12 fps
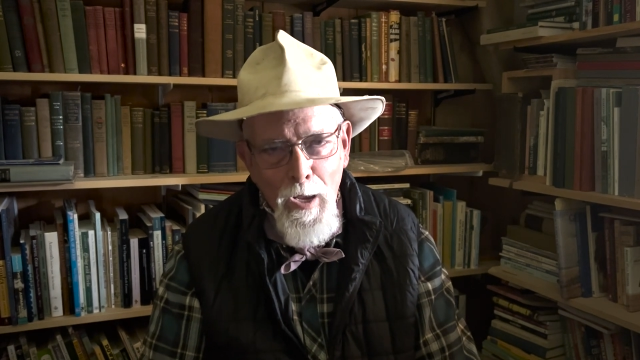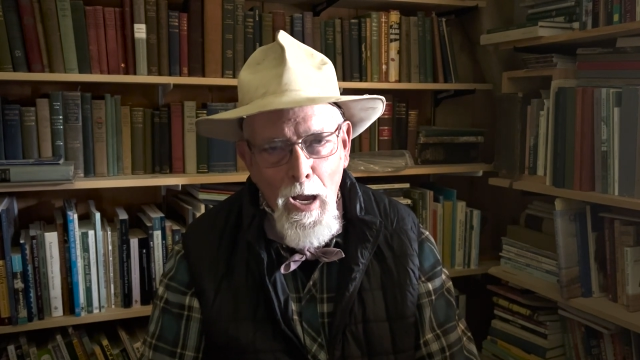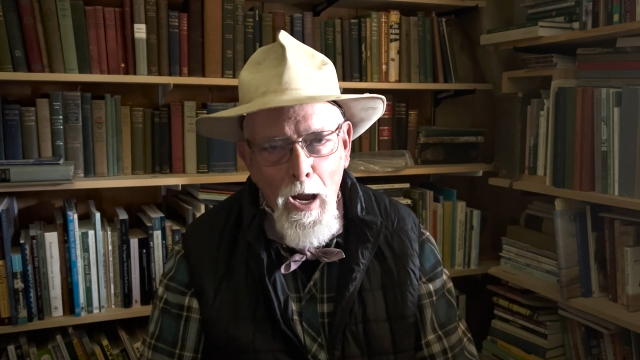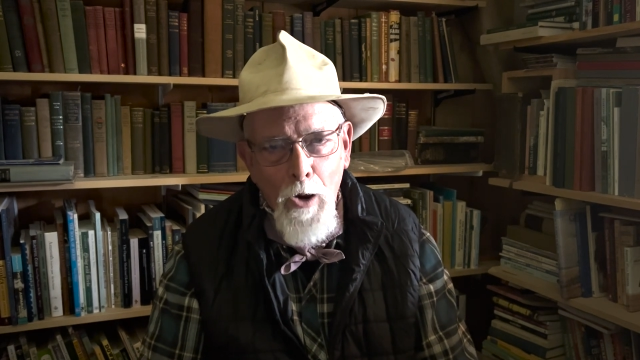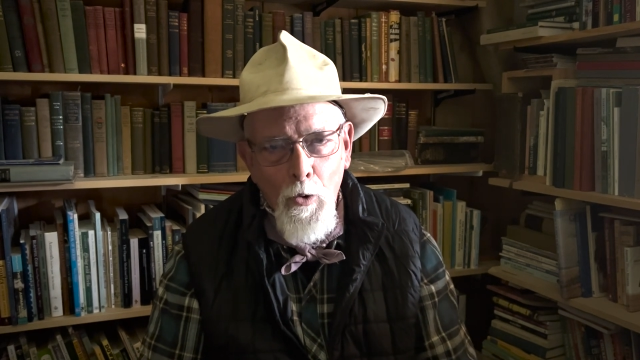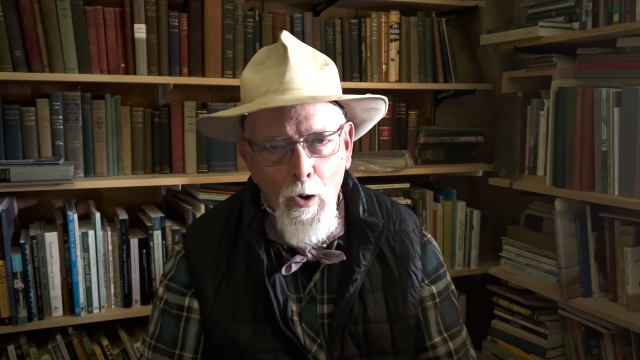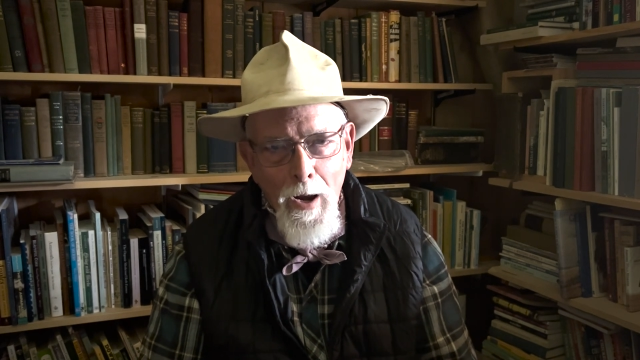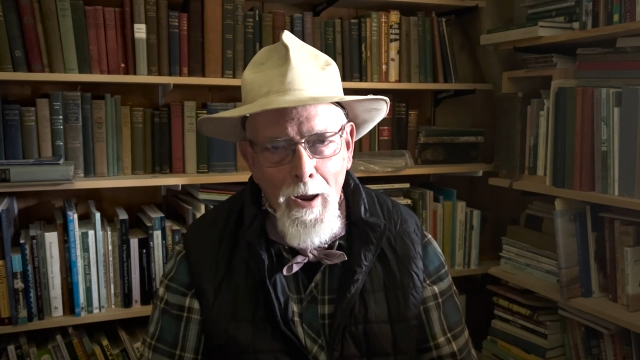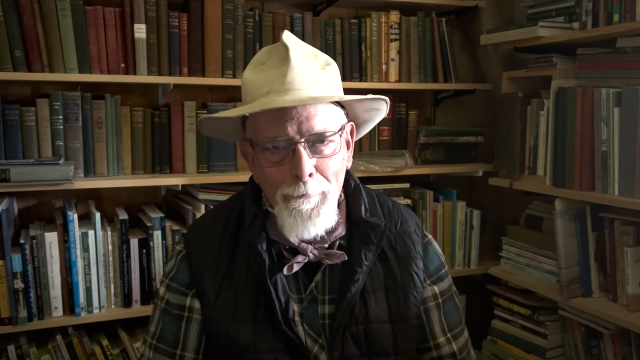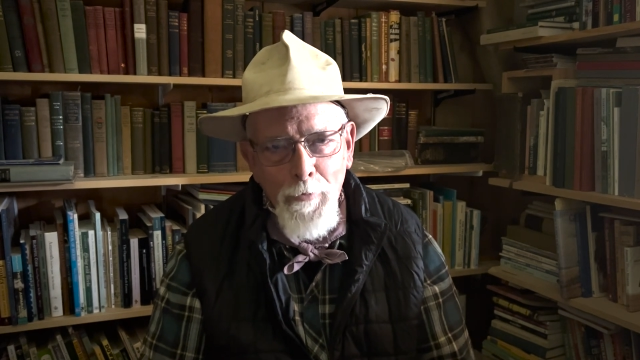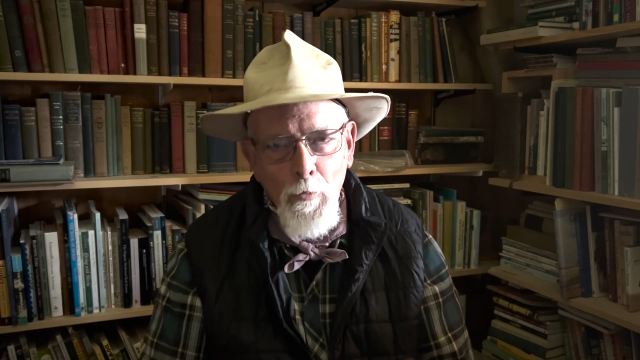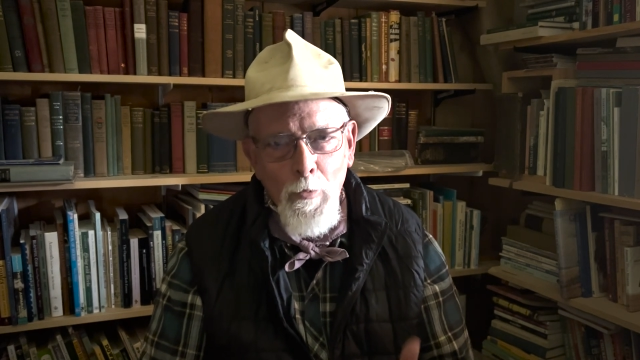Our
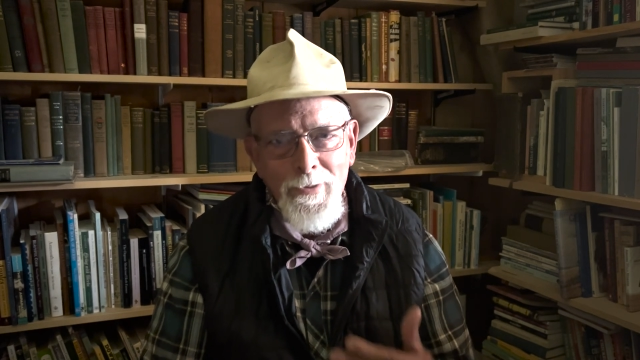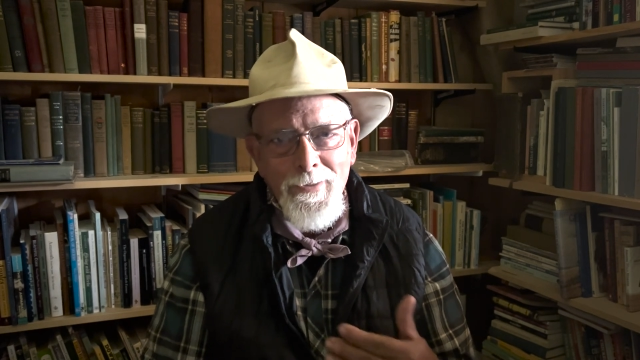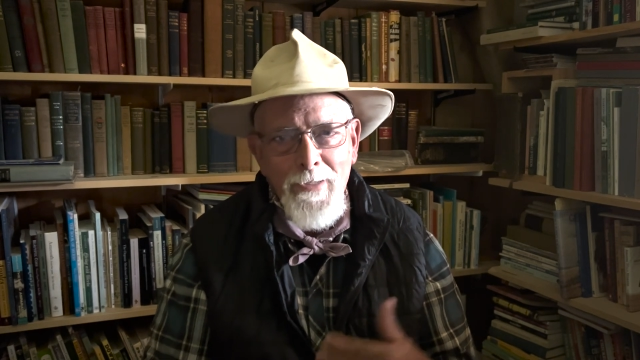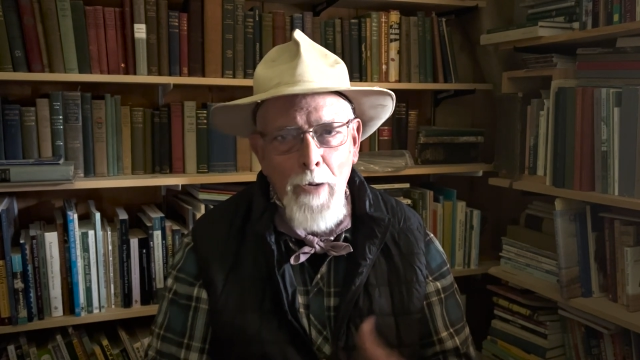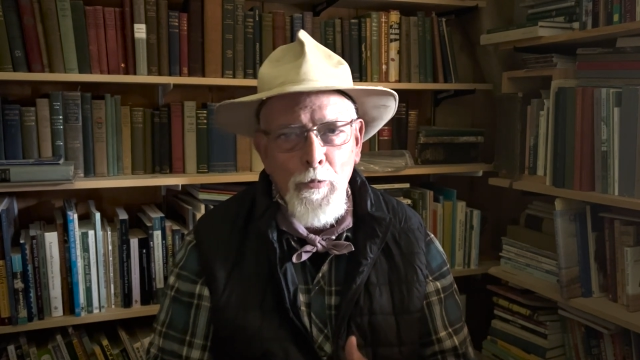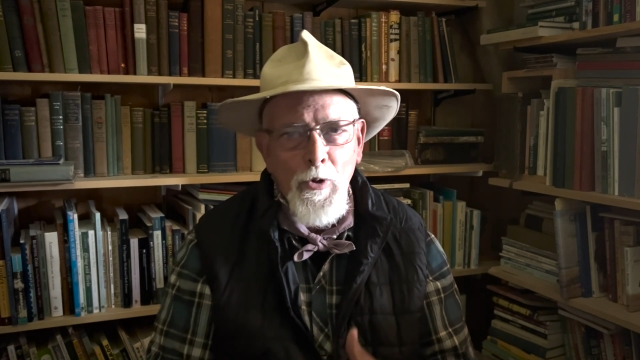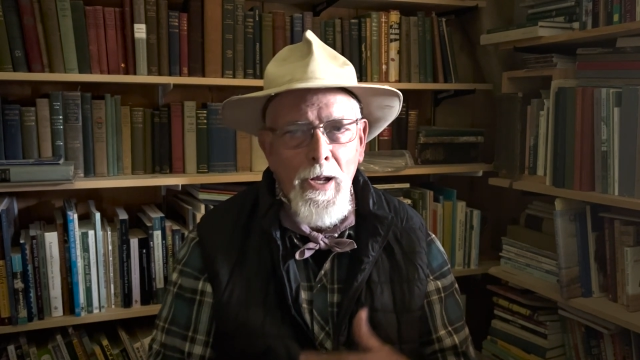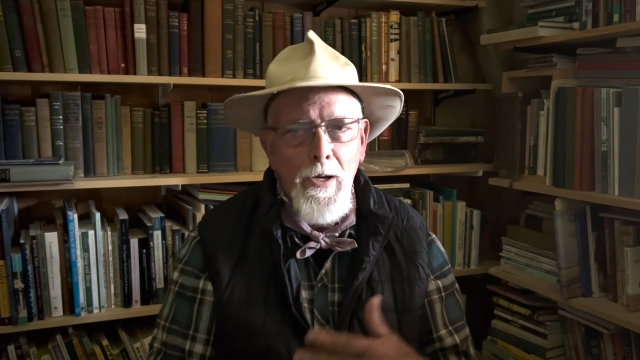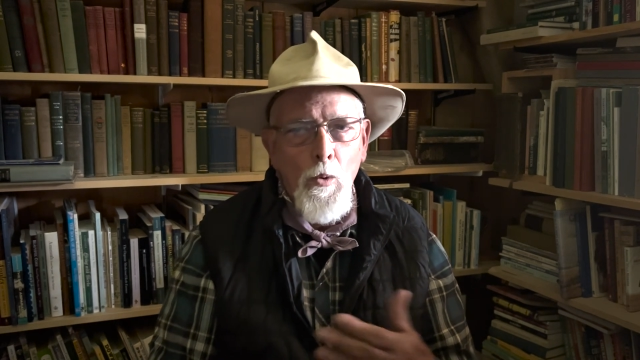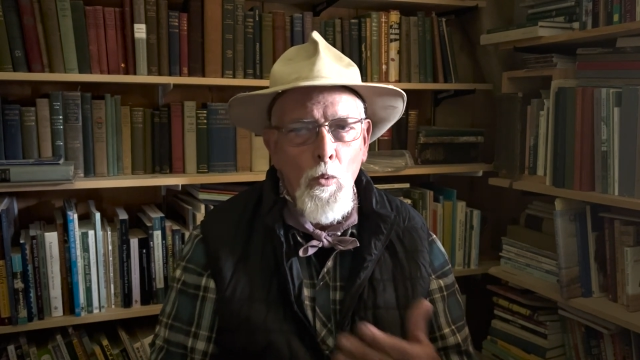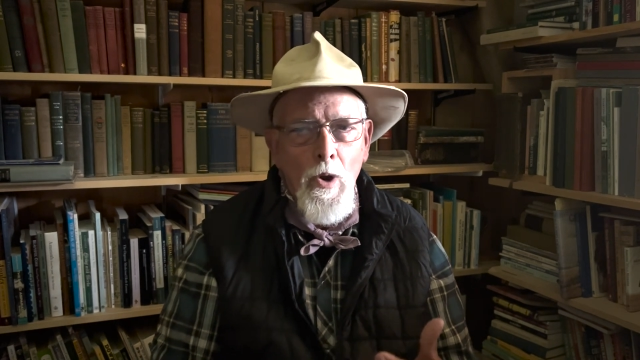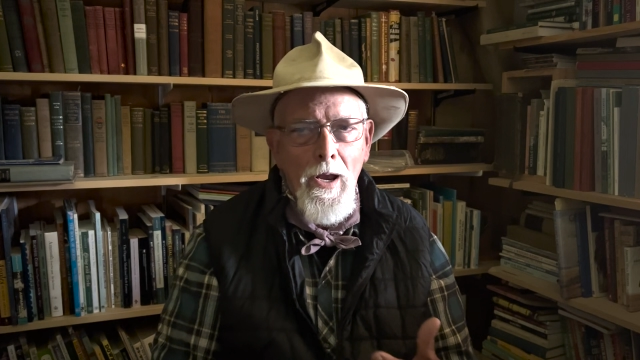effort was separate and
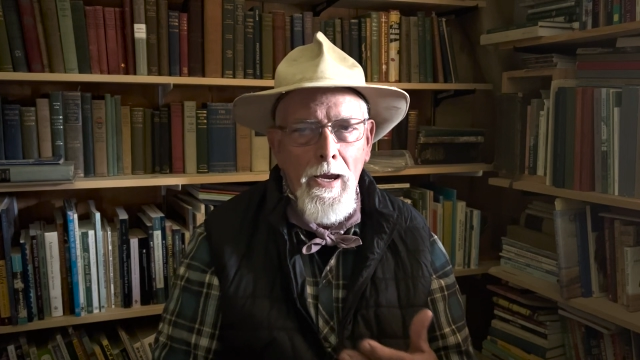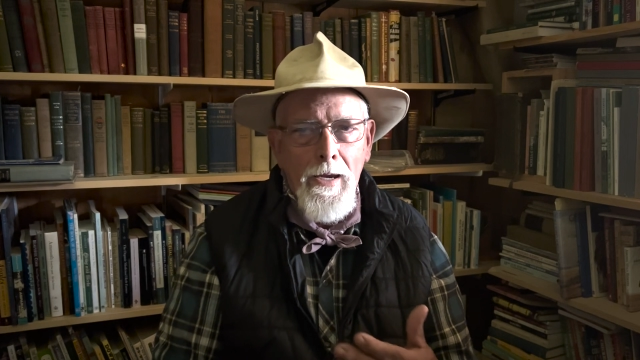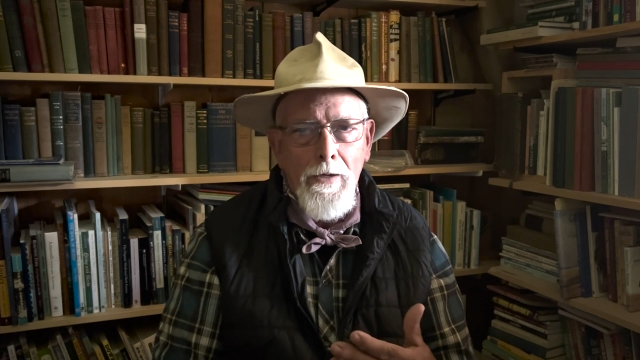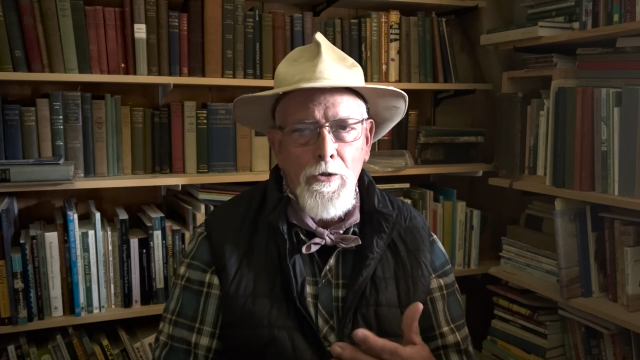away.